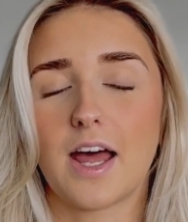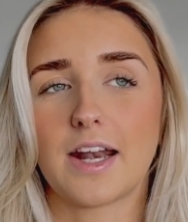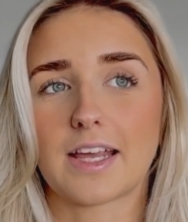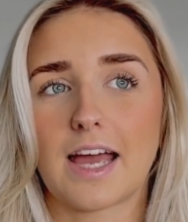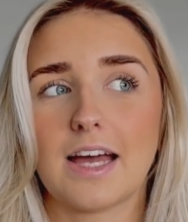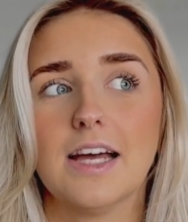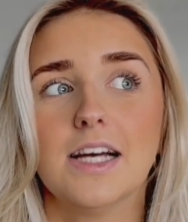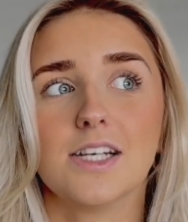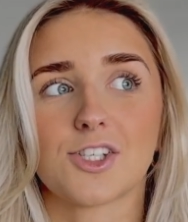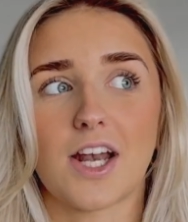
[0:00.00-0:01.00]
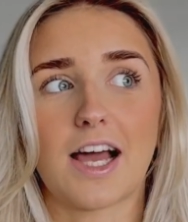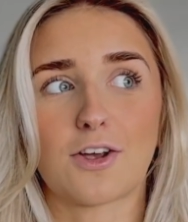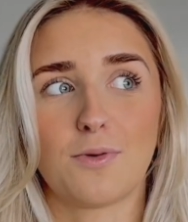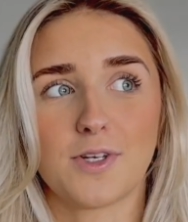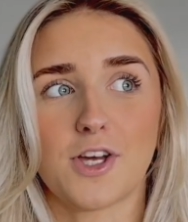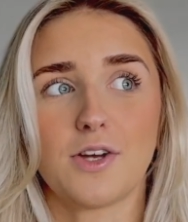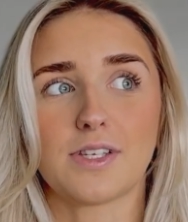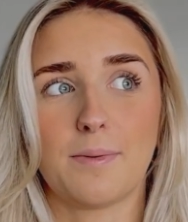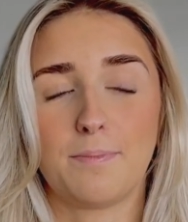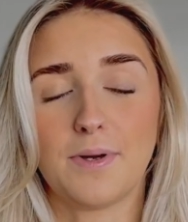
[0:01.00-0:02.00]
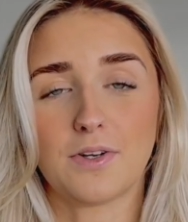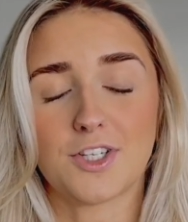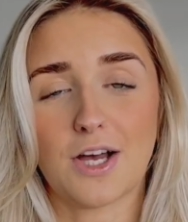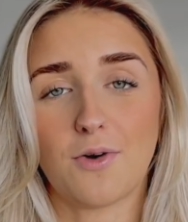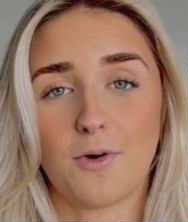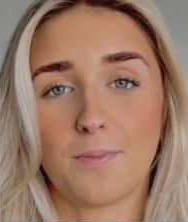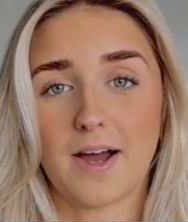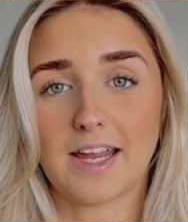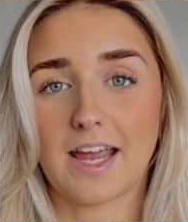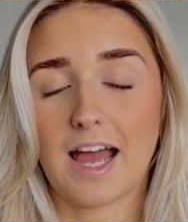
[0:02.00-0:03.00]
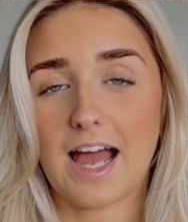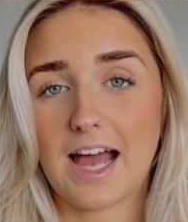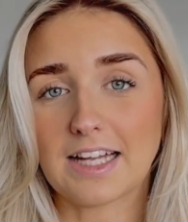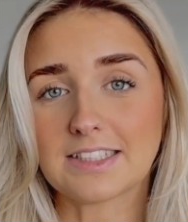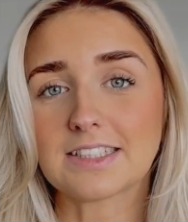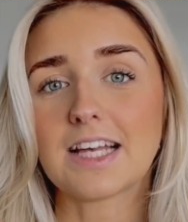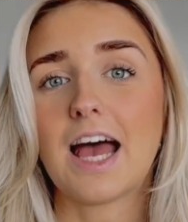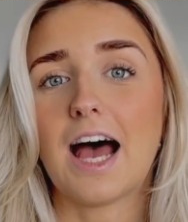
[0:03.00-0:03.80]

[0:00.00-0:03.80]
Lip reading: and I get shellac on my toes and builder gel on my hands,